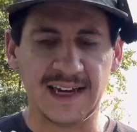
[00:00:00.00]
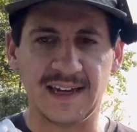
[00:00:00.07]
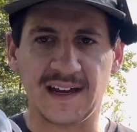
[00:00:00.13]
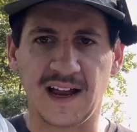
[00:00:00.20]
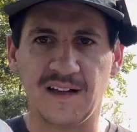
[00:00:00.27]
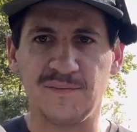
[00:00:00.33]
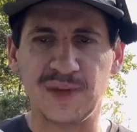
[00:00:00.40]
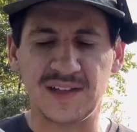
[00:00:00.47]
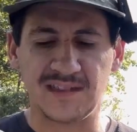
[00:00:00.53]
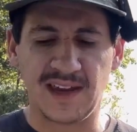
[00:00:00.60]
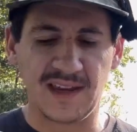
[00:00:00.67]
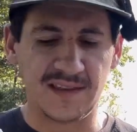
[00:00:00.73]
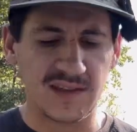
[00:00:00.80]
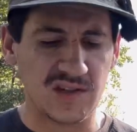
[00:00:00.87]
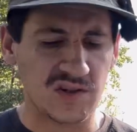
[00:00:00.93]
I've been
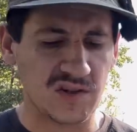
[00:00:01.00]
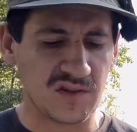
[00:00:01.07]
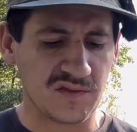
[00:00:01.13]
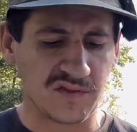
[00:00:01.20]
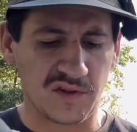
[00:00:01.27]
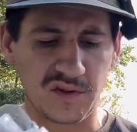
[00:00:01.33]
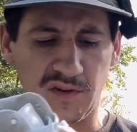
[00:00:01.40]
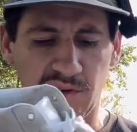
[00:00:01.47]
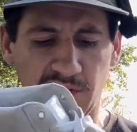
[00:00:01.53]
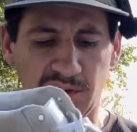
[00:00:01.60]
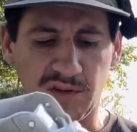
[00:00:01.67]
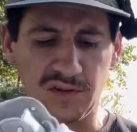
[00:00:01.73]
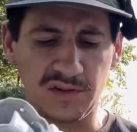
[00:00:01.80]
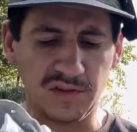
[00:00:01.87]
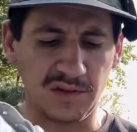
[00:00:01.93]
skating these shoes for
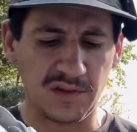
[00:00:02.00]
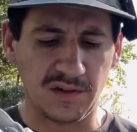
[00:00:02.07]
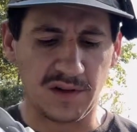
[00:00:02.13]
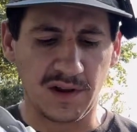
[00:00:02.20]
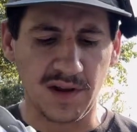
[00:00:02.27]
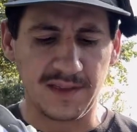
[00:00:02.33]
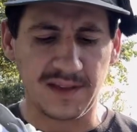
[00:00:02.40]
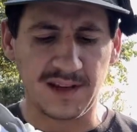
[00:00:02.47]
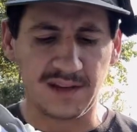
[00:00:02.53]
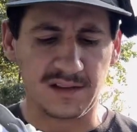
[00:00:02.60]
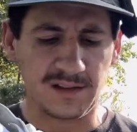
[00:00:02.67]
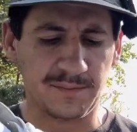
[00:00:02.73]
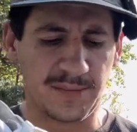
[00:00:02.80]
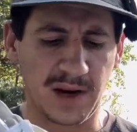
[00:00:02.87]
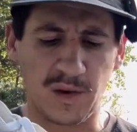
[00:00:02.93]
I think
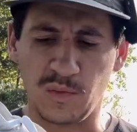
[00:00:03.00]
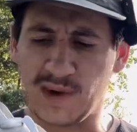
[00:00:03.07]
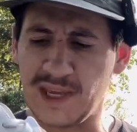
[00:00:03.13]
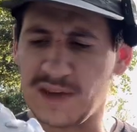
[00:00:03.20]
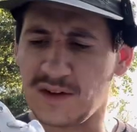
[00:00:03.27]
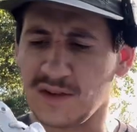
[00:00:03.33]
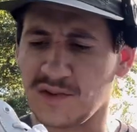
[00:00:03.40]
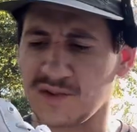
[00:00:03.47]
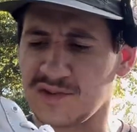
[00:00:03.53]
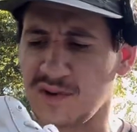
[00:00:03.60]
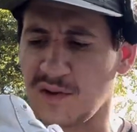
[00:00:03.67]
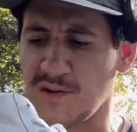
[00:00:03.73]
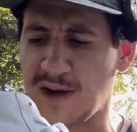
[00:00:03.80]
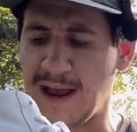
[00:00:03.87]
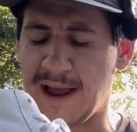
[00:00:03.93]
about a week or
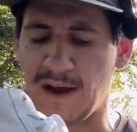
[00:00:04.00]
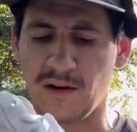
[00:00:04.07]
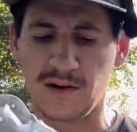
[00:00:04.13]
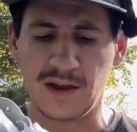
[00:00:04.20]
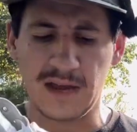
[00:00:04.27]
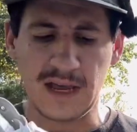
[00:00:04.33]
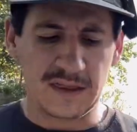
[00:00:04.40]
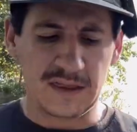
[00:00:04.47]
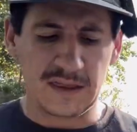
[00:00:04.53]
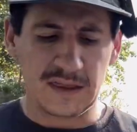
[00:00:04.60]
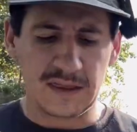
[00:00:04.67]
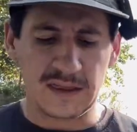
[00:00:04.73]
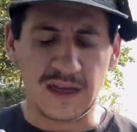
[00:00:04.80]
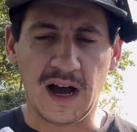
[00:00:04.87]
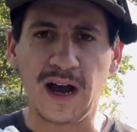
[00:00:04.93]
so now.
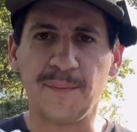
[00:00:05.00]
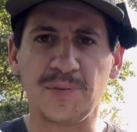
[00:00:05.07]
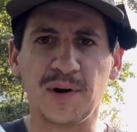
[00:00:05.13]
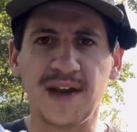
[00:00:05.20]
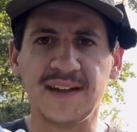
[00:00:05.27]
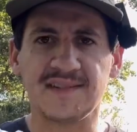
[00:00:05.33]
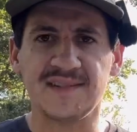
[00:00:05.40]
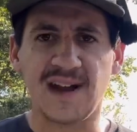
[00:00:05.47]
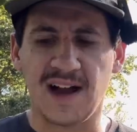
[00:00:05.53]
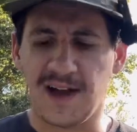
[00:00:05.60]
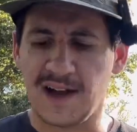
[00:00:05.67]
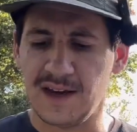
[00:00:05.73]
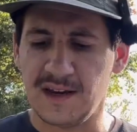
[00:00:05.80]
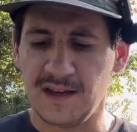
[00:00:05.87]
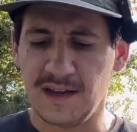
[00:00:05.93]
The upper has
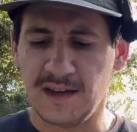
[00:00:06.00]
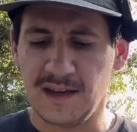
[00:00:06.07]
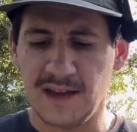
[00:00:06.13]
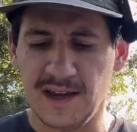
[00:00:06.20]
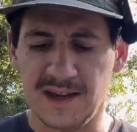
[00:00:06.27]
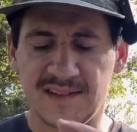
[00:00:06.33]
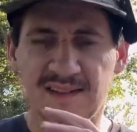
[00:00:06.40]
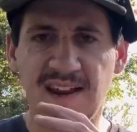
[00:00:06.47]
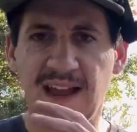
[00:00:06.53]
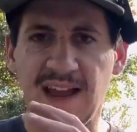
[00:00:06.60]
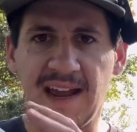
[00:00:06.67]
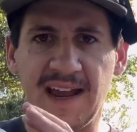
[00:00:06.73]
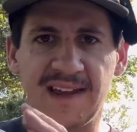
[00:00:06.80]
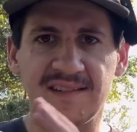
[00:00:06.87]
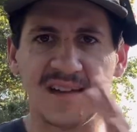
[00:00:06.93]
not
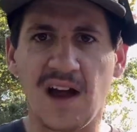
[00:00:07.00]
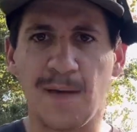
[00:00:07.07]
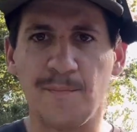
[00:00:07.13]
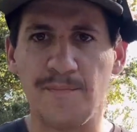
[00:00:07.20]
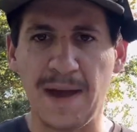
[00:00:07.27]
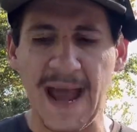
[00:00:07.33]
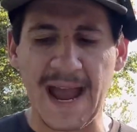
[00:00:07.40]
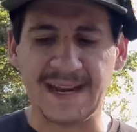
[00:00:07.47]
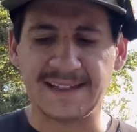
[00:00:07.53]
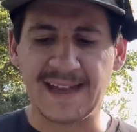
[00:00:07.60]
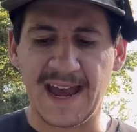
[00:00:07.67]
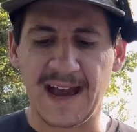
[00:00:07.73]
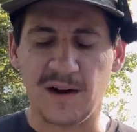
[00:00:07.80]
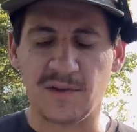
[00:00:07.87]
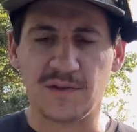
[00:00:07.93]
bagged
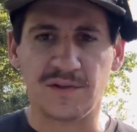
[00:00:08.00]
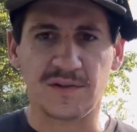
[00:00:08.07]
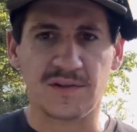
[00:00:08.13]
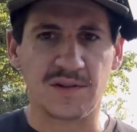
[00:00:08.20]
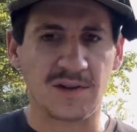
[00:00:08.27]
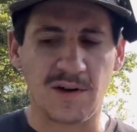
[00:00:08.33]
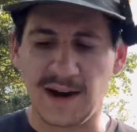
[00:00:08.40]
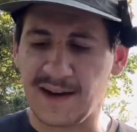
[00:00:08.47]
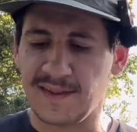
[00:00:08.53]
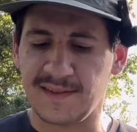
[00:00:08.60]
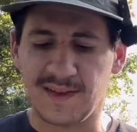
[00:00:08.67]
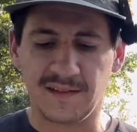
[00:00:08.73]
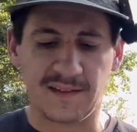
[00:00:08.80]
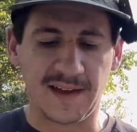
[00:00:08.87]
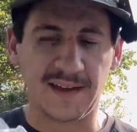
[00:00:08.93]
out or
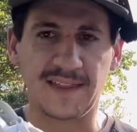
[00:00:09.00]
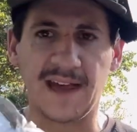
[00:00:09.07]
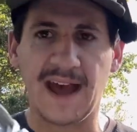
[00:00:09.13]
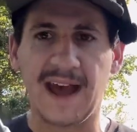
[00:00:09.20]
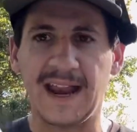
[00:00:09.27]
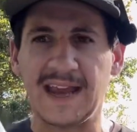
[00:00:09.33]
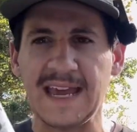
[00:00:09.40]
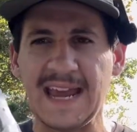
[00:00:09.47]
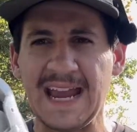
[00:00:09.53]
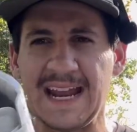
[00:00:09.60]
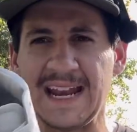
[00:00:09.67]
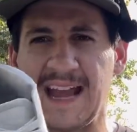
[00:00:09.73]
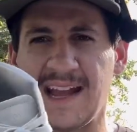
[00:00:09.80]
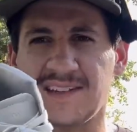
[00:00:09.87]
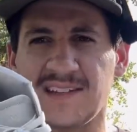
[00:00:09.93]
anything like that.
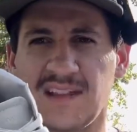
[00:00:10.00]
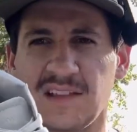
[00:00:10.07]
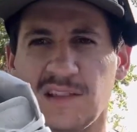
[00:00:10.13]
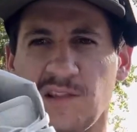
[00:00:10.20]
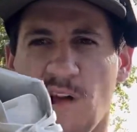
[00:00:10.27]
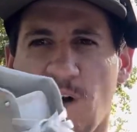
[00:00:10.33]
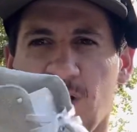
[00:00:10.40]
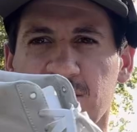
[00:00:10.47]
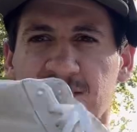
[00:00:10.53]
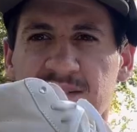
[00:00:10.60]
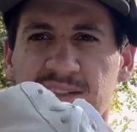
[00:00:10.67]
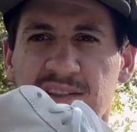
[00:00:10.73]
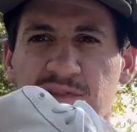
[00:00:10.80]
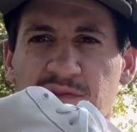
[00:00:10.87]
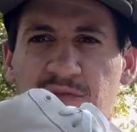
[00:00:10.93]
It hasn't lost
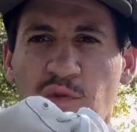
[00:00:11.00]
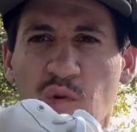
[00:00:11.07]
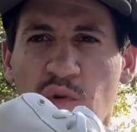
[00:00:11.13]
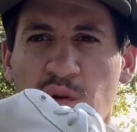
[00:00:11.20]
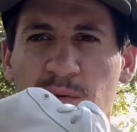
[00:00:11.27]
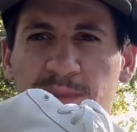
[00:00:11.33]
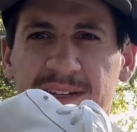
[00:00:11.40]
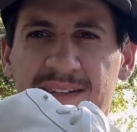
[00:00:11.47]
its form.